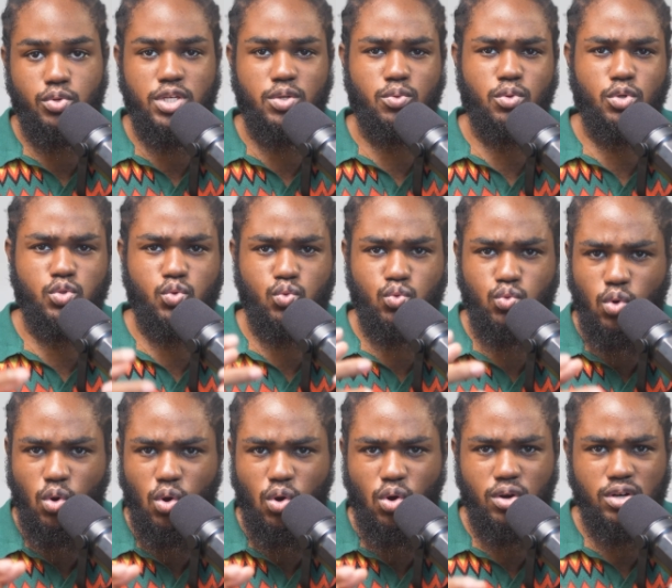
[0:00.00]
He was
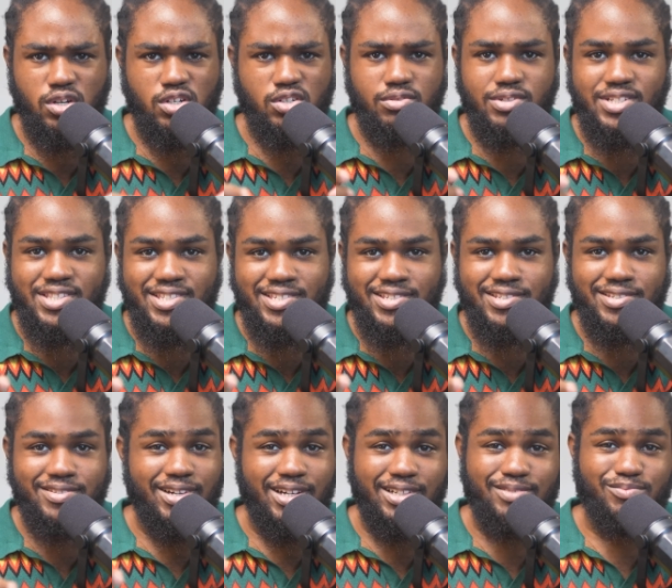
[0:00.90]
raw,
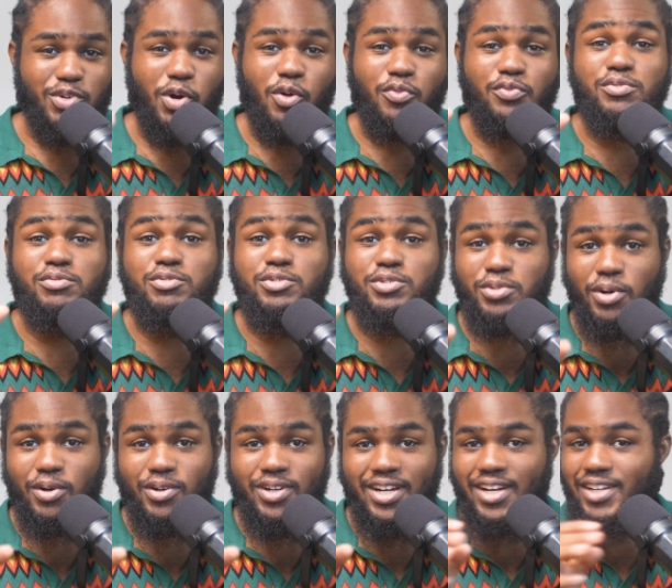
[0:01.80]
gritty, and often
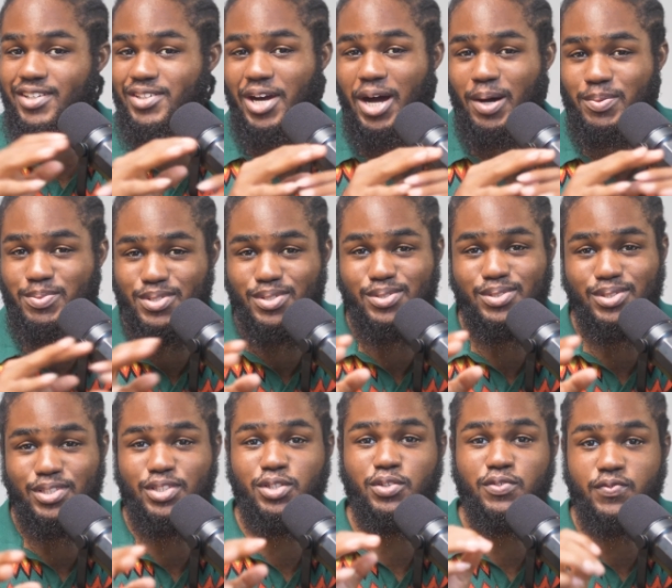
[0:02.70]
drunk and
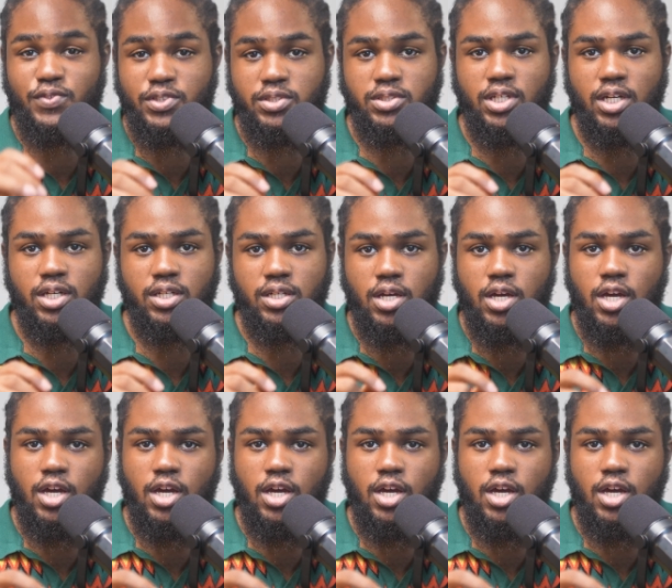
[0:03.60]
absolutely unfiltered.